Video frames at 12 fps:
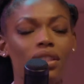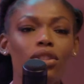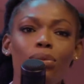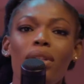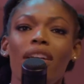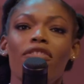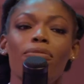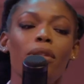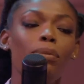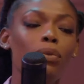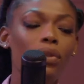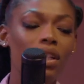do we have
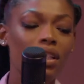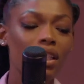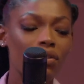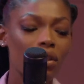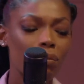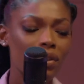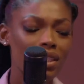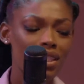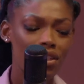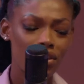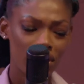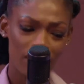people that live in a place
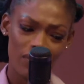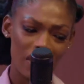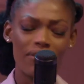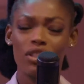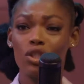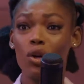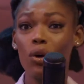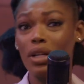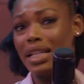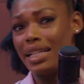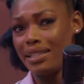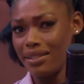that doesn't even have a
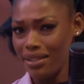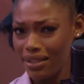toilet?